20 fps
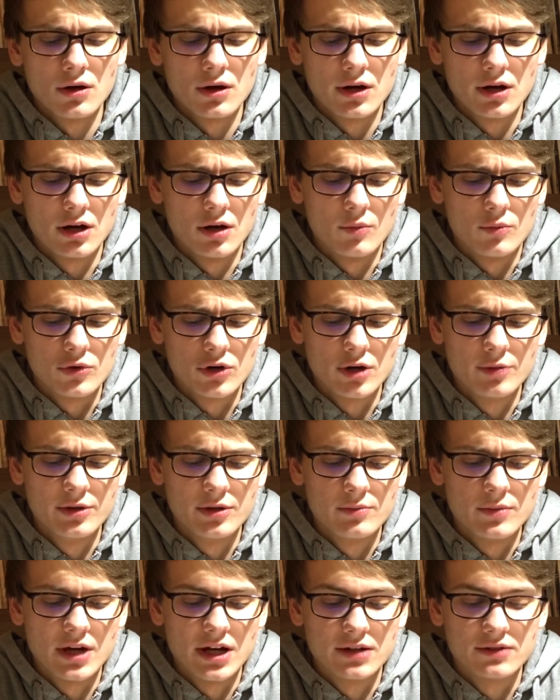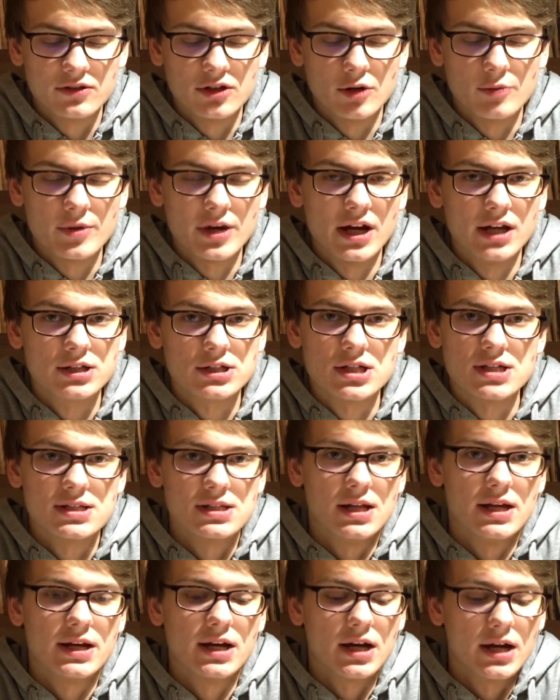Robin made top 8
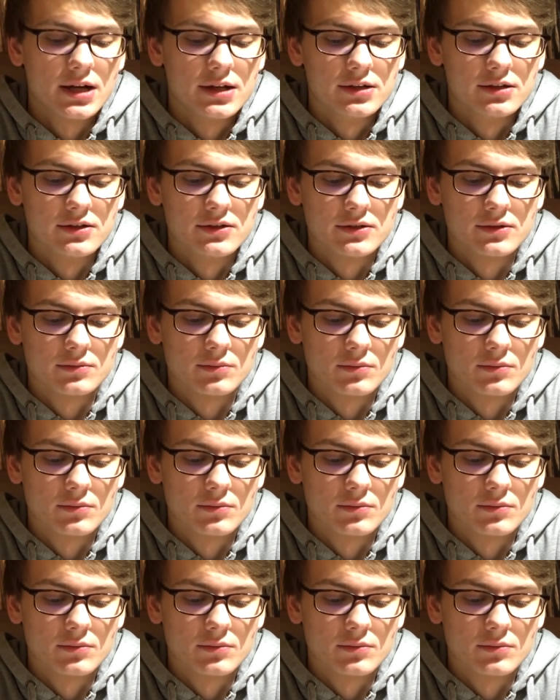just like I did.